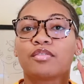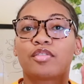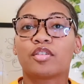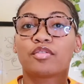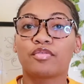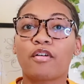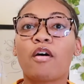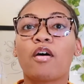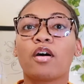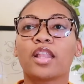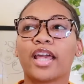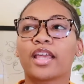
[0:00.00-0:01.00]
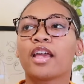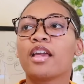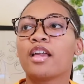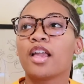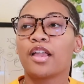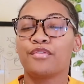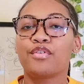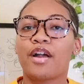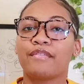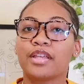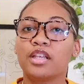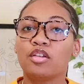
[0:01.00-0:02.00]
for the fall. Like if you
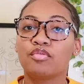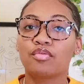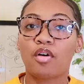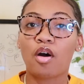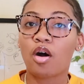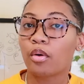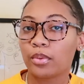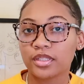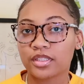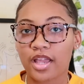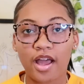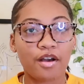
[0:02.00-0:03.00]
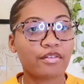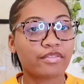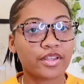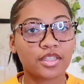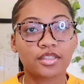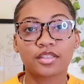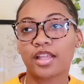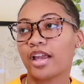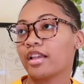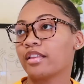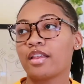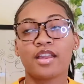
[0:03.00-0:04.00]
have any fall winter outfits
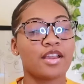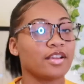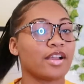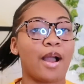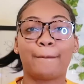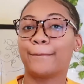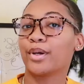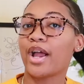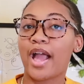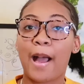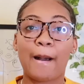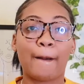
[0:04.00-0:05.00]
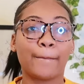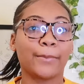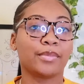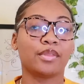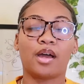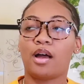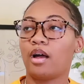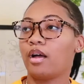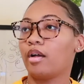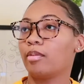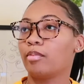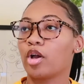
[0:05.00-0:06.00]
that got brown,
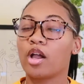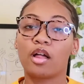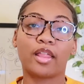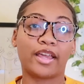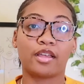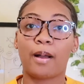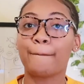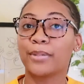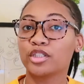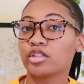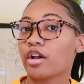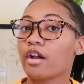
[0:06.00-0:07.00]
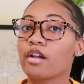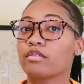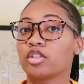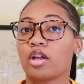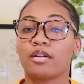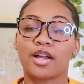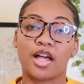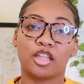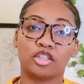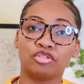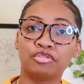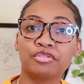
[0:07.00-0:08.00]
like a bunch of earth tone
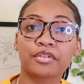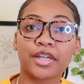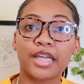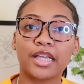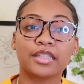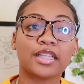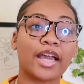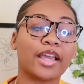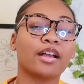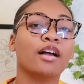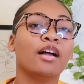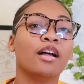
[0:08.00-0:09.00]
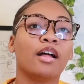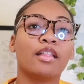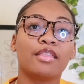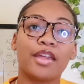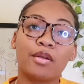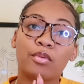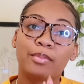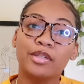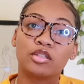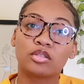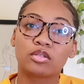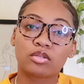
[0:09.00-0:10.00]
colors, green, like they will be
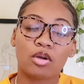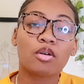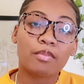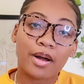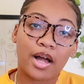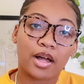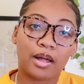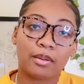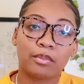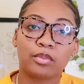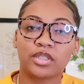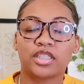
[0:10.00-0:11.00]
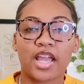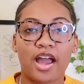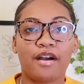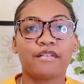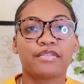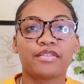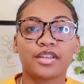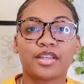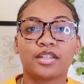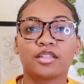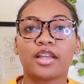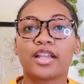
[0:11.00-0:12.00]
so bomb with your
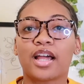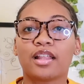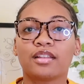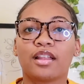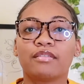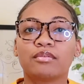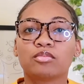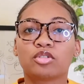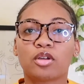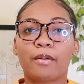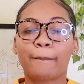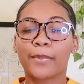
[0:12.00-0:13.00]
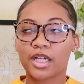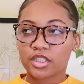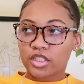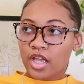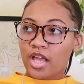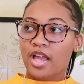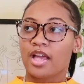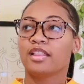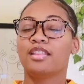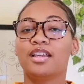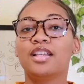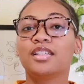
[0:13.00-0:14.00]
outfit and I love them so much.
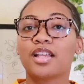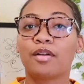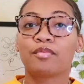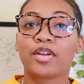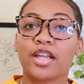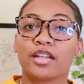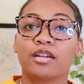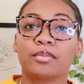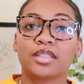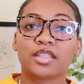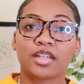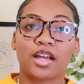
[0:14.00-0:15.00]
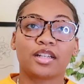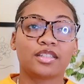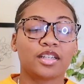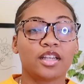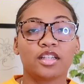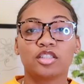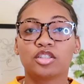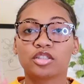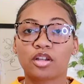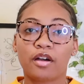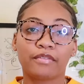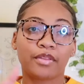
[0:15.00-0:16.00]
These, I'm rating them a 10 out of 10 just
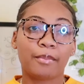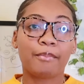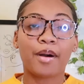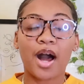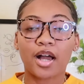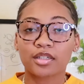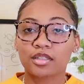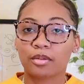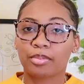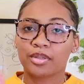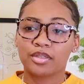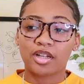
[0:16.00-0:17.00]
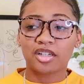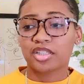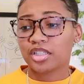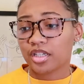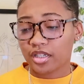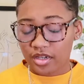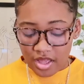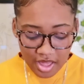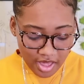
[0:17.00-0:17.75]
off the box, the production,